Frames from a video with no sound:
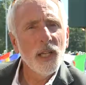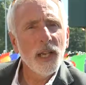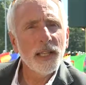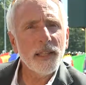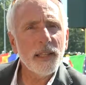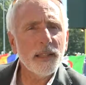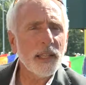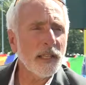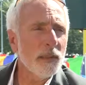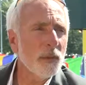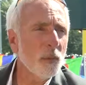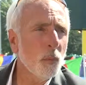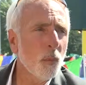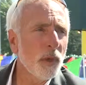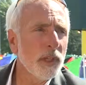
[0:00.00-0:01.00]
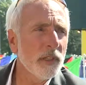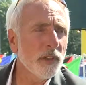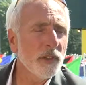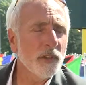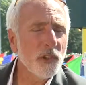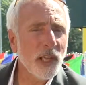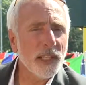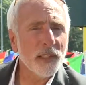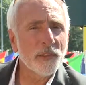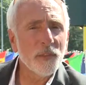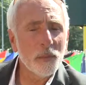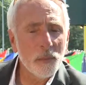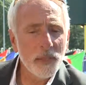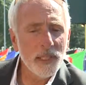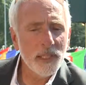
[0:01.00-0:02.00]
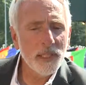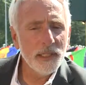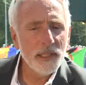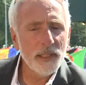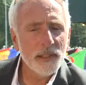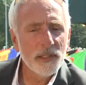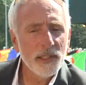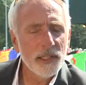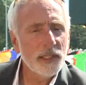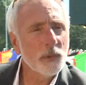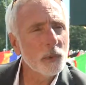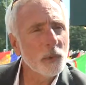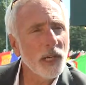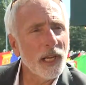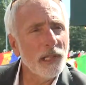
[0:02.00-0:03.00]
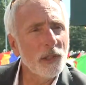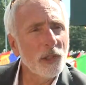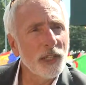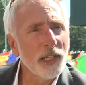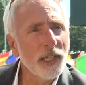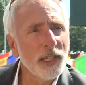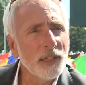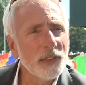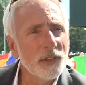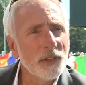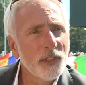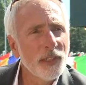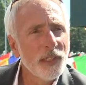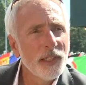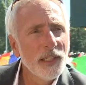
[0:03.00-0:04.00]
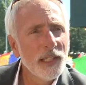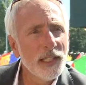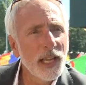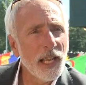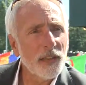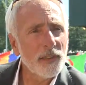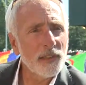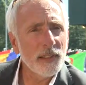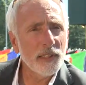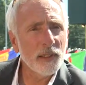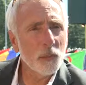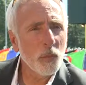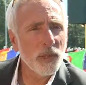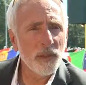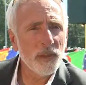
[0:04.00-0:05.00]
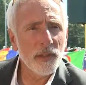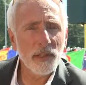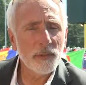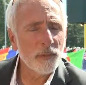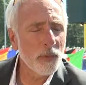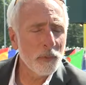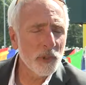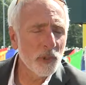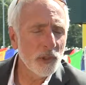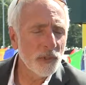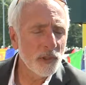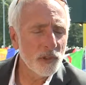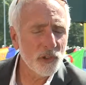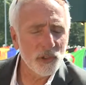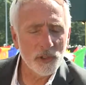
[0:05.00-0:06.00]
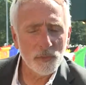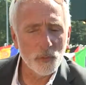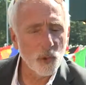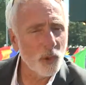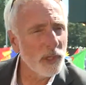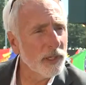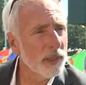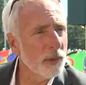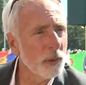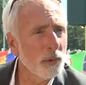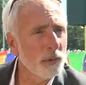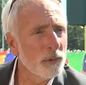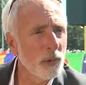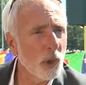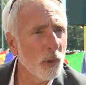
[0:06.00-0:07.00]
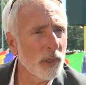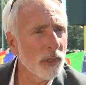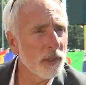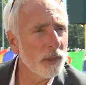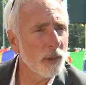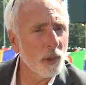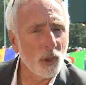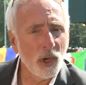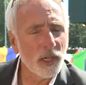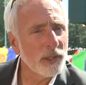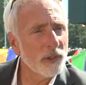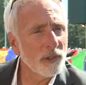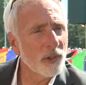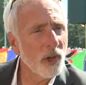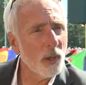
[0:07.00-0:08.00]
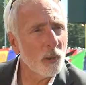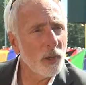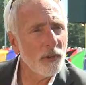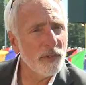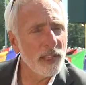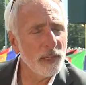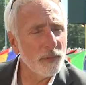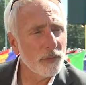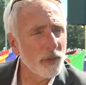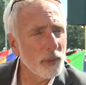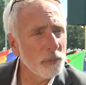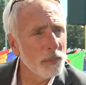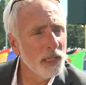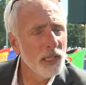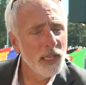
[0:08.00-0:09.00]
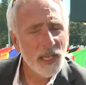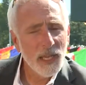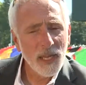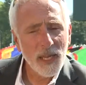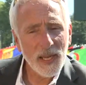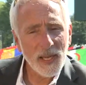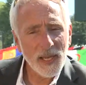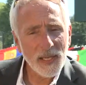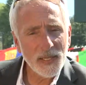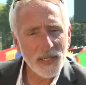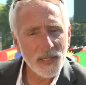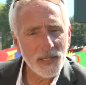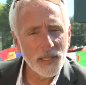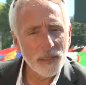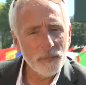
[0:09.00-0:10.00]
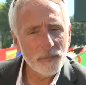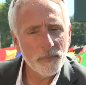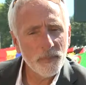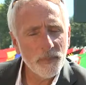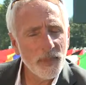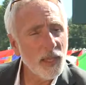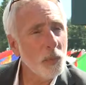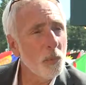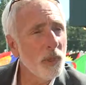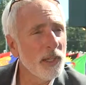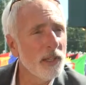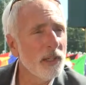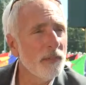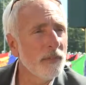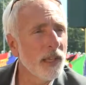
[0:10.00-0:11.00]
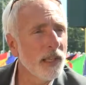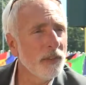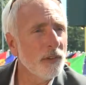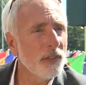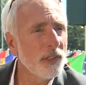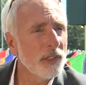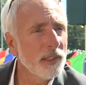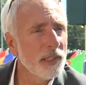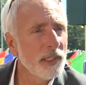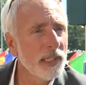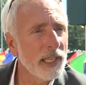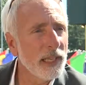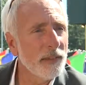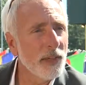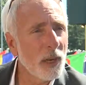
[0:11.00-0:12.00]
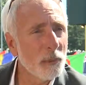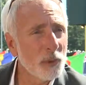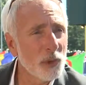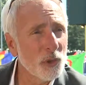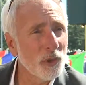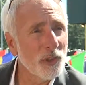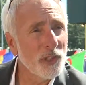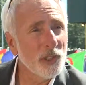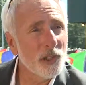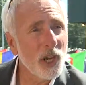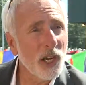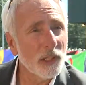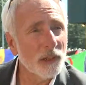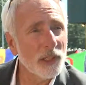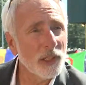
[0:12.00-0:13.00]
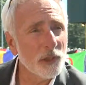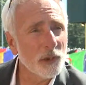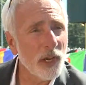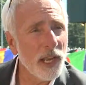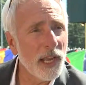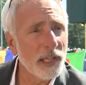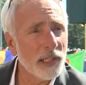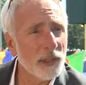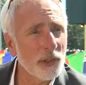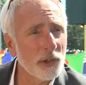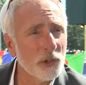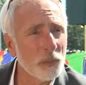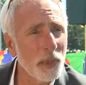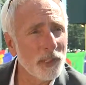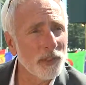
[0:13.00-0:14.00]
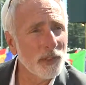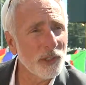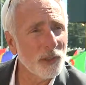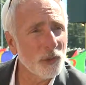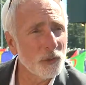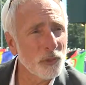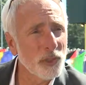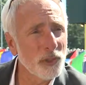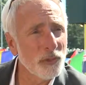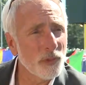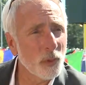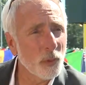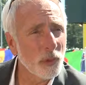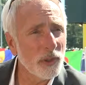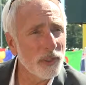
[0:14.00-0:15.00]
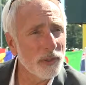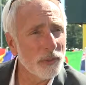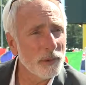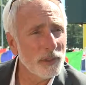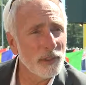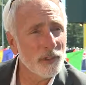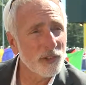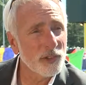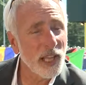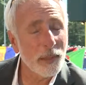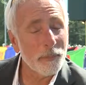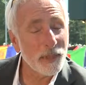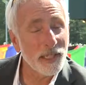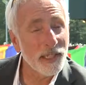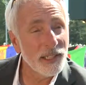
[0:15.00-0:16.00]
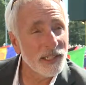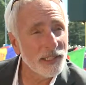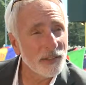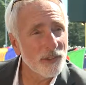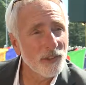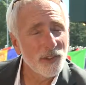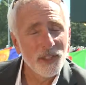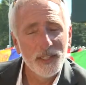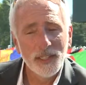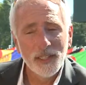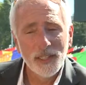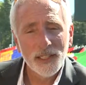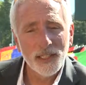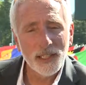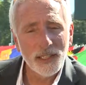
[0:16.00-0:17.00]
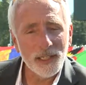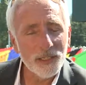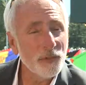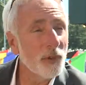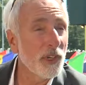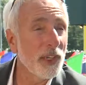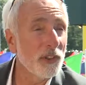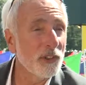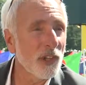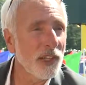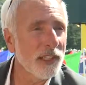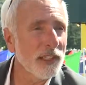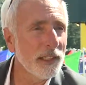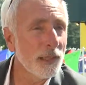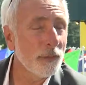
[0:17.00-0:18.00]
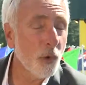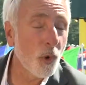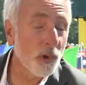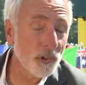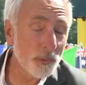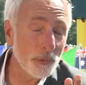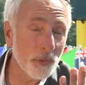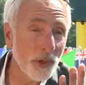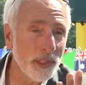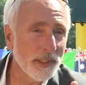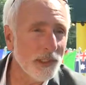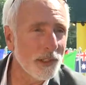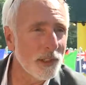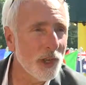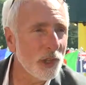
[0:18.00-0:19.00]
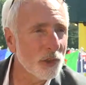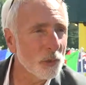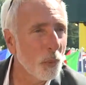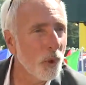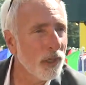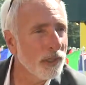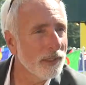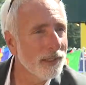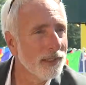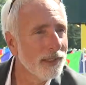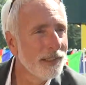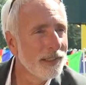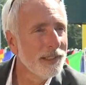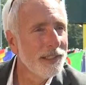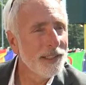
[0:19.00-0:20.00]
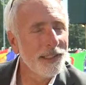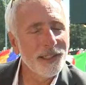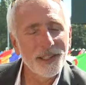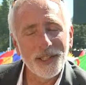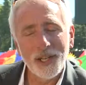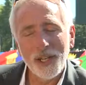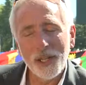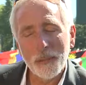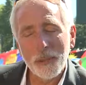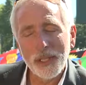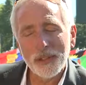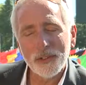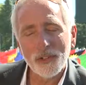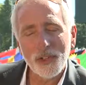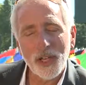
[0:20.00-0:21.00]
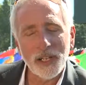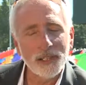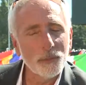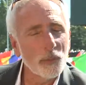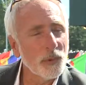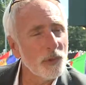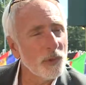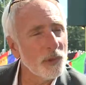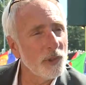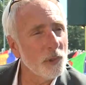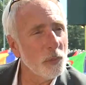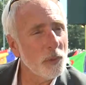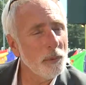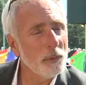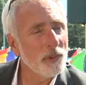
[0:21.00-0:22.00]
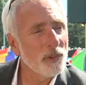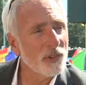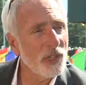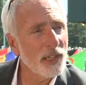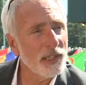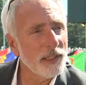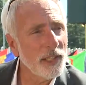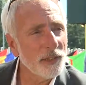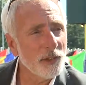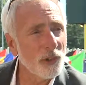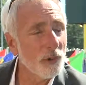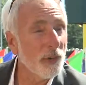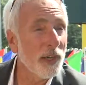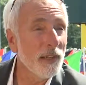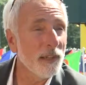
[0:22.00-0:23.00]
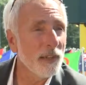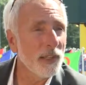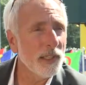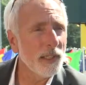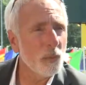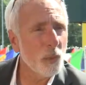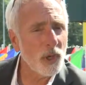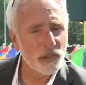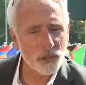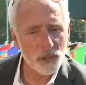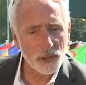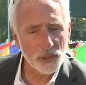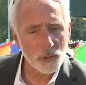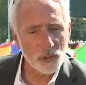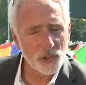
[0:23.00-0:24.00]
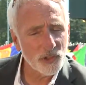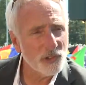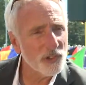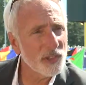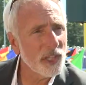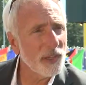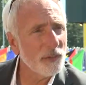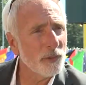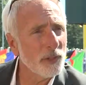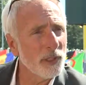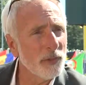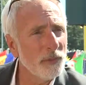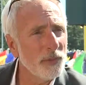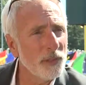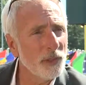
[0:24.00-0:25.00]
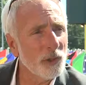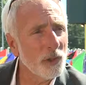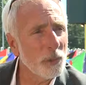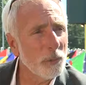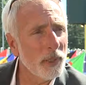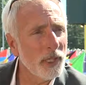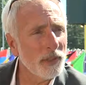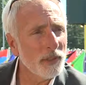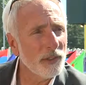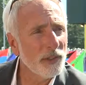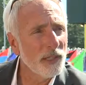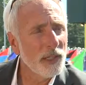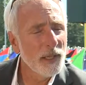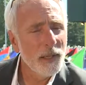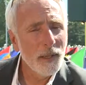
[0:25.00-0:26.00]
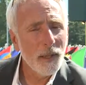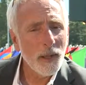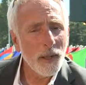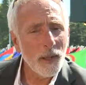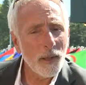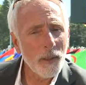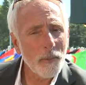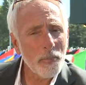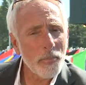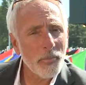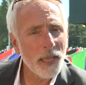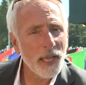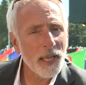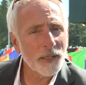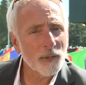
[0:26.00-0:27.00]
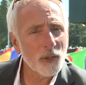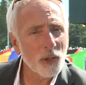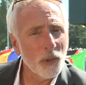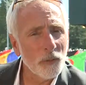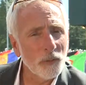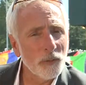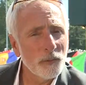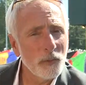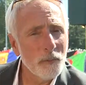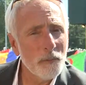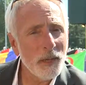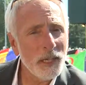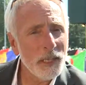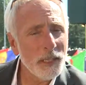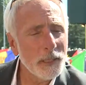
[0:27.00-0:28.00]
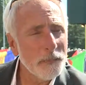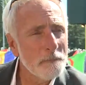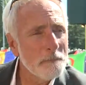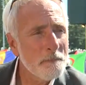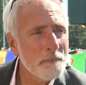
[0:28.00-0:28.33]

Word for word: I think that what is exciting for me is when I look at an athlete, whether they're from the University of Oregon or Florida or Arkansas, wherever they're from, and um, they win an event and they have an opportunity to jog around the track and our spectators reach forward and slap their hands. Uh, it's very exciting. Now, of course, it was great that the Ducks won, uh, on the men's side and we're third on the women's side, and that's a great thing. And watch our coaching staff really feel good about it. Um, so for me,